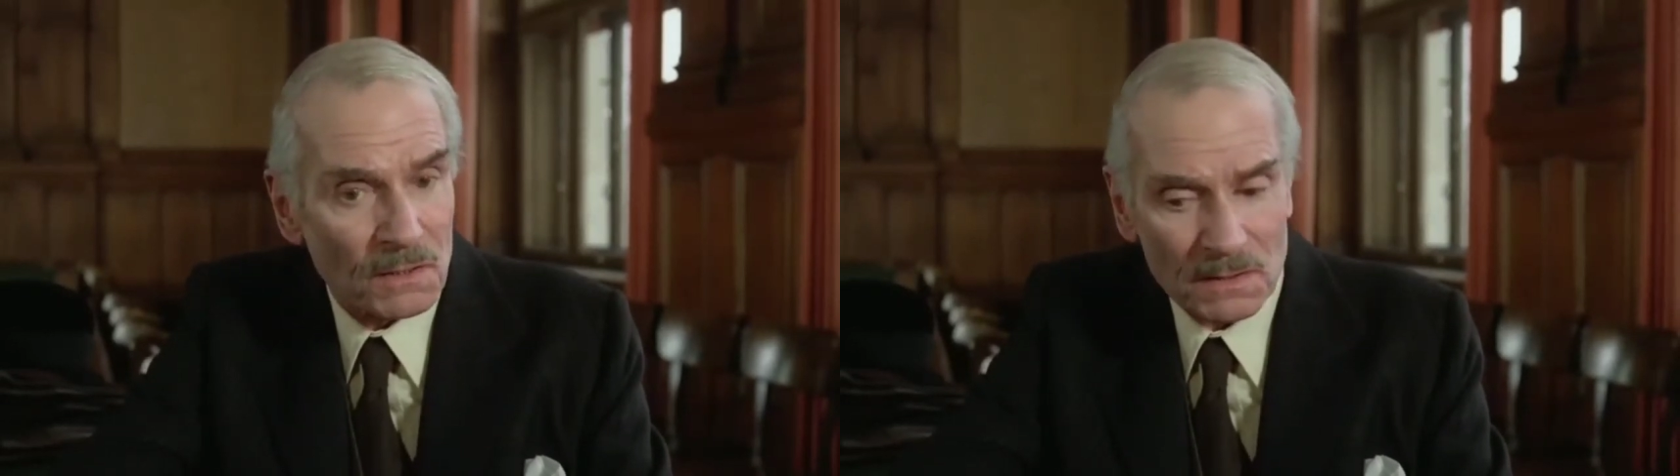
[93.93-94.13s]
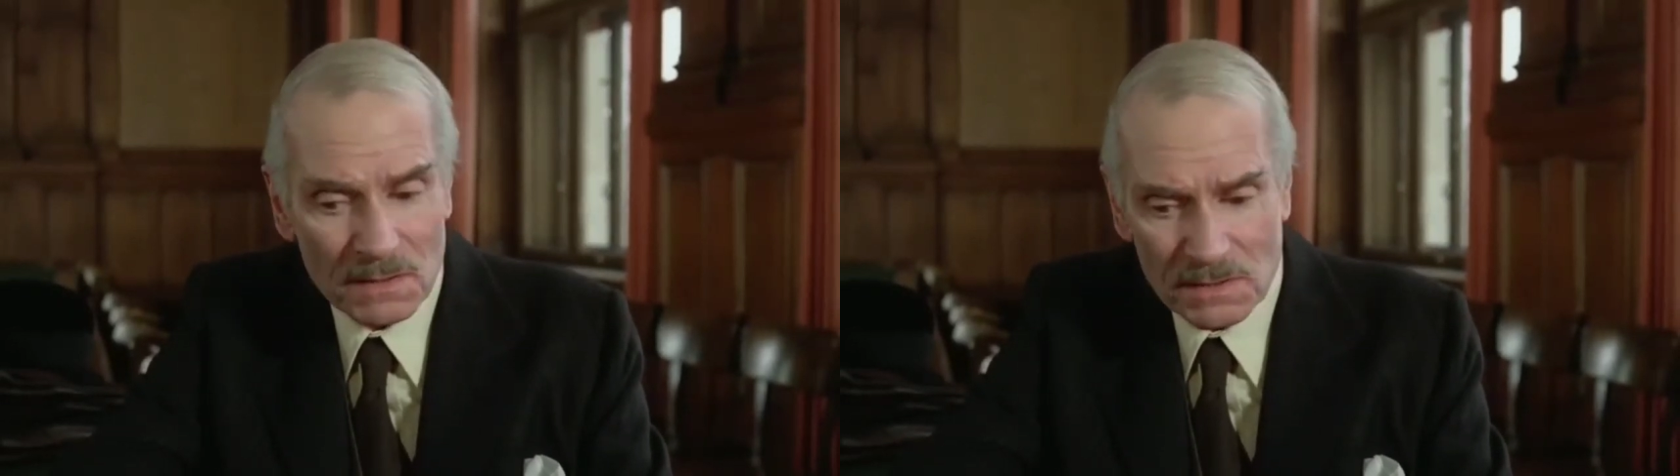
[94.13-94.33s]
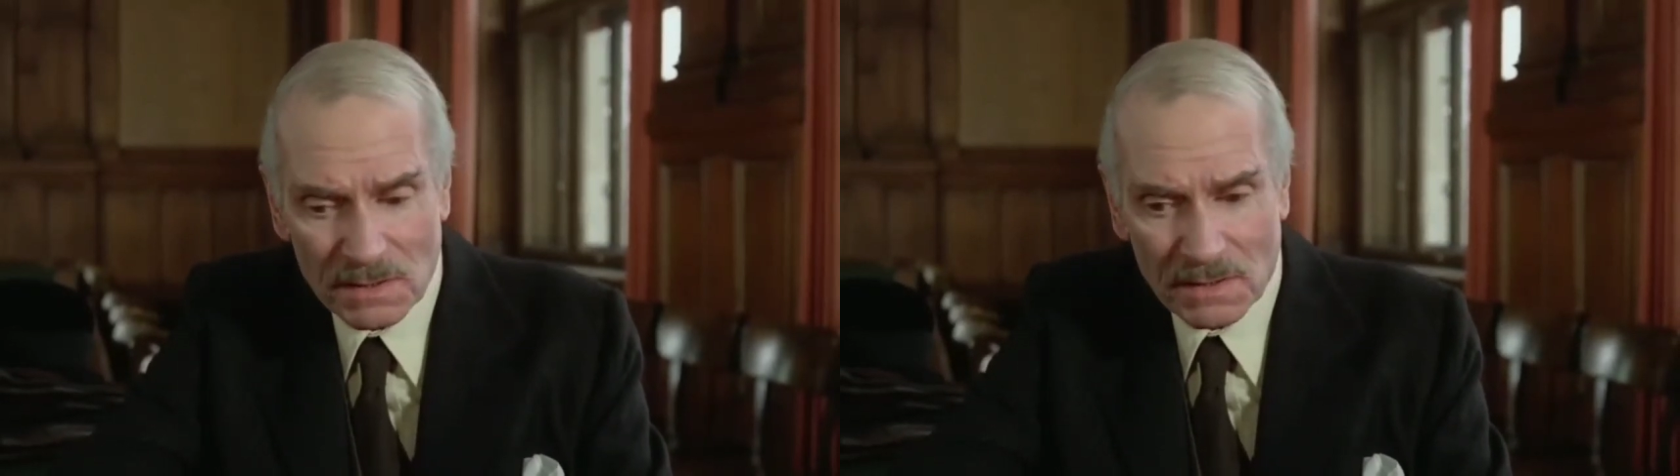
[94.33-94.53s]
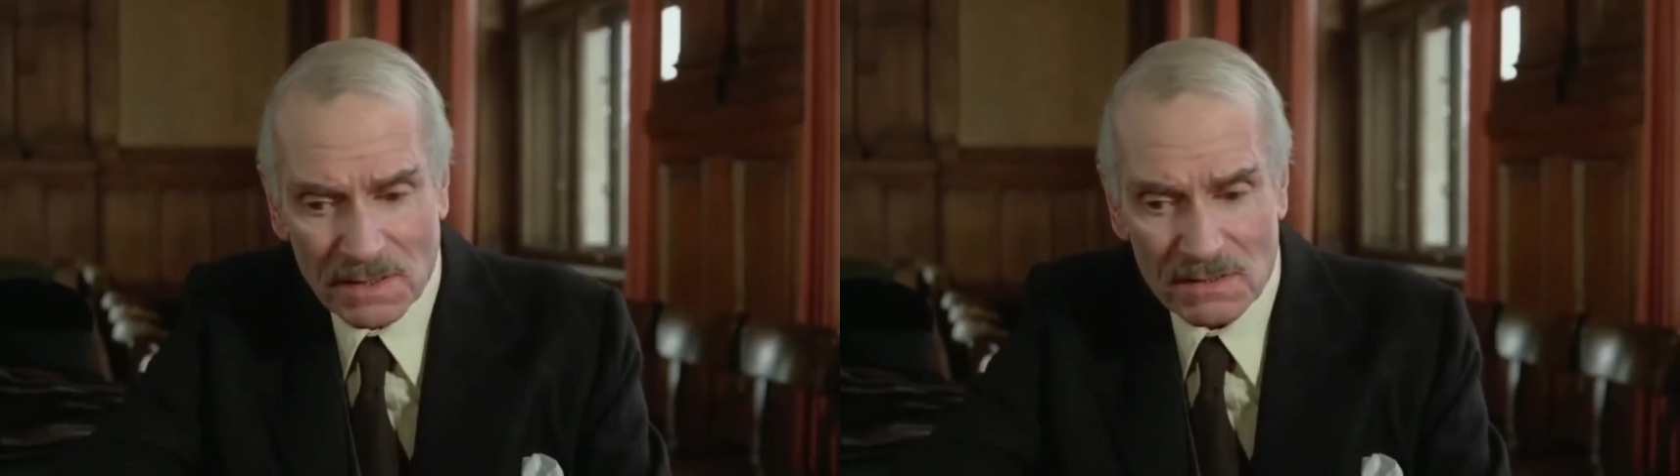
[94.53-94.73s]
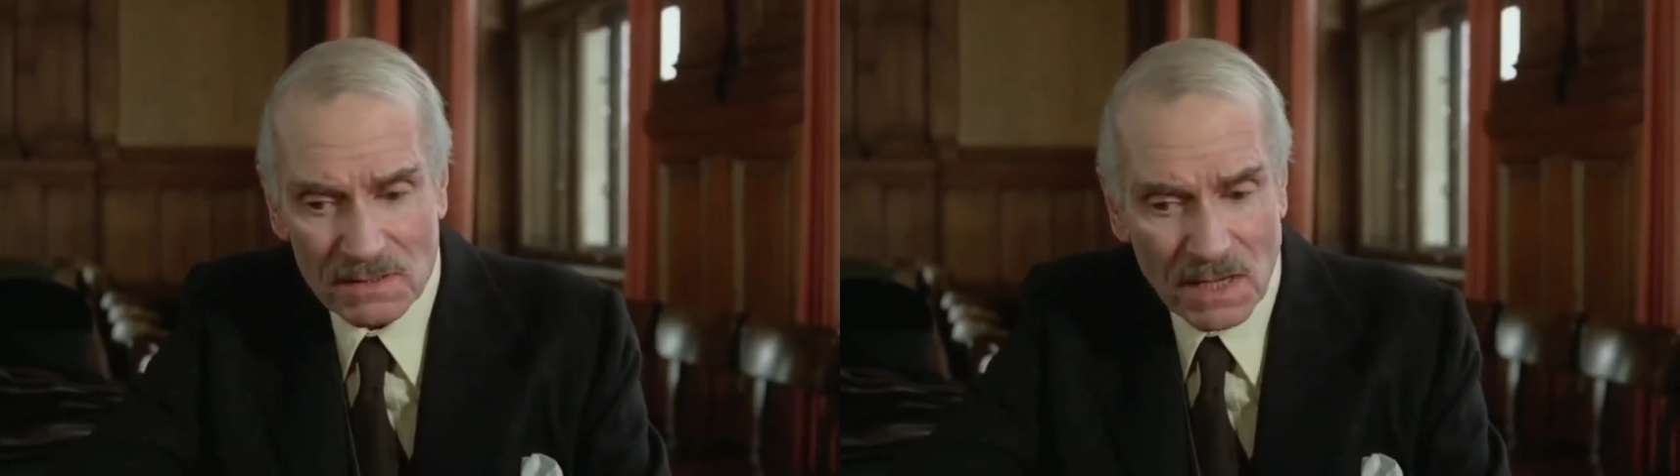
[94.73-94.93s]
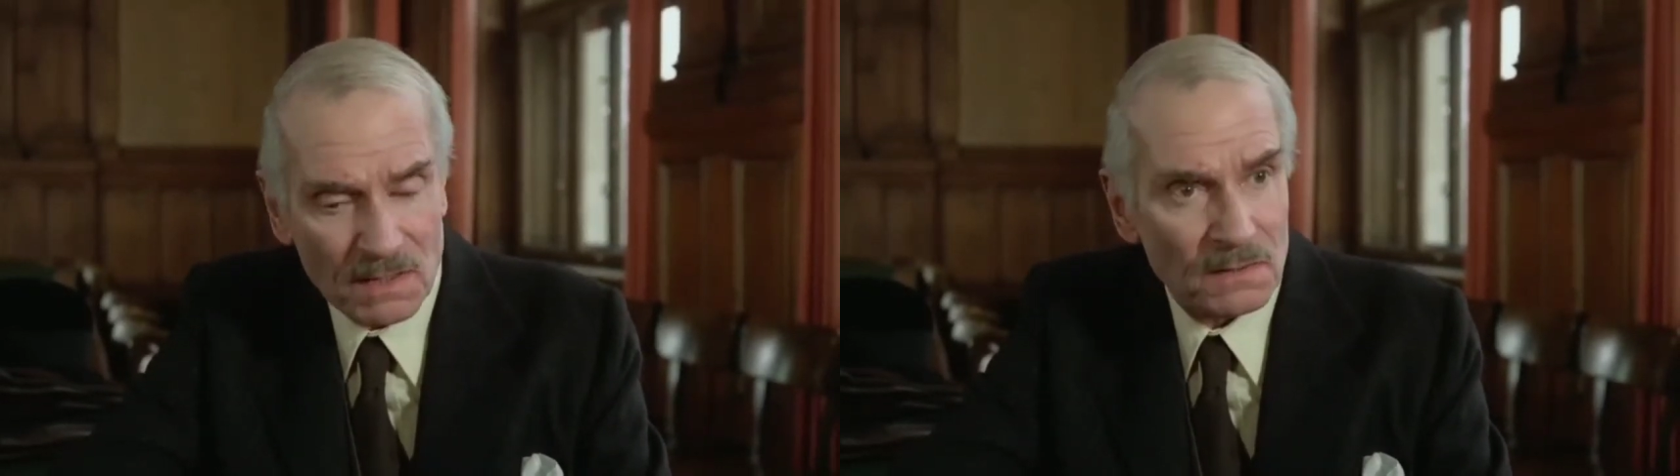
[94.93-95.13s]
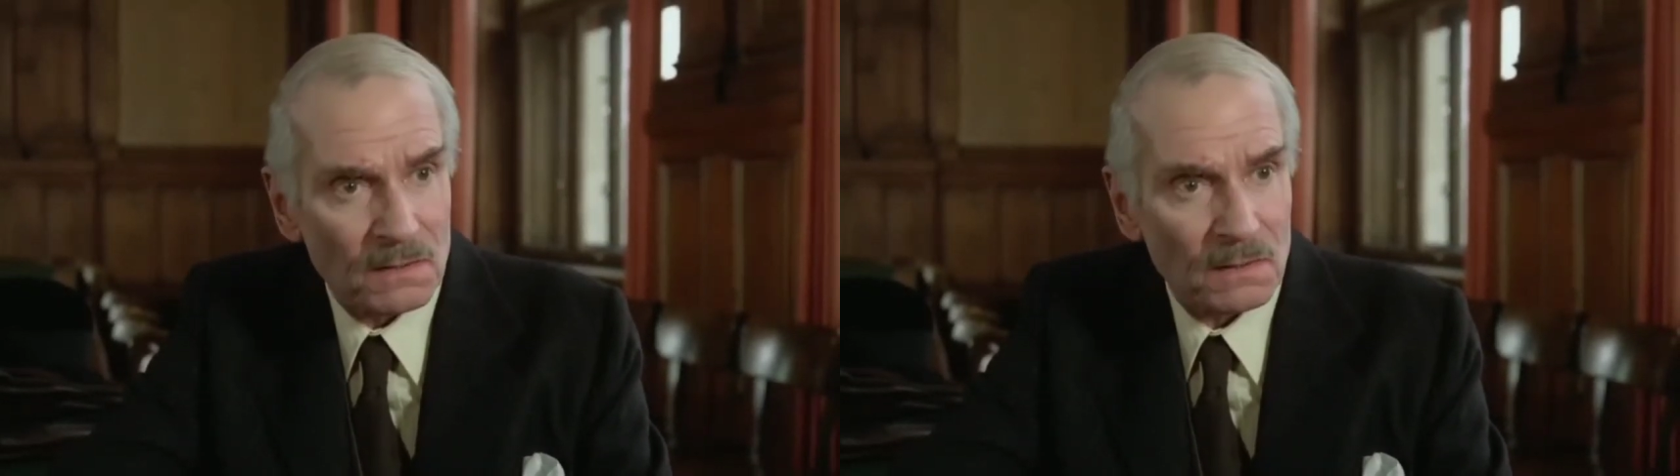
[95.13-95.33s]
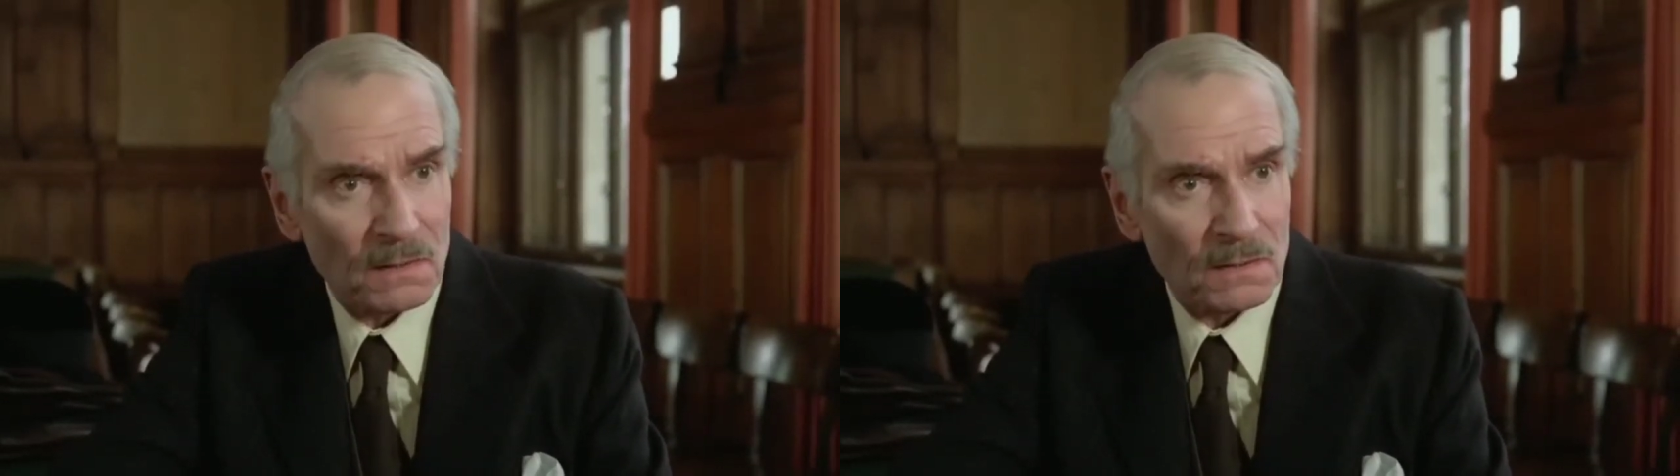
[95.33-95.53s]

is an exact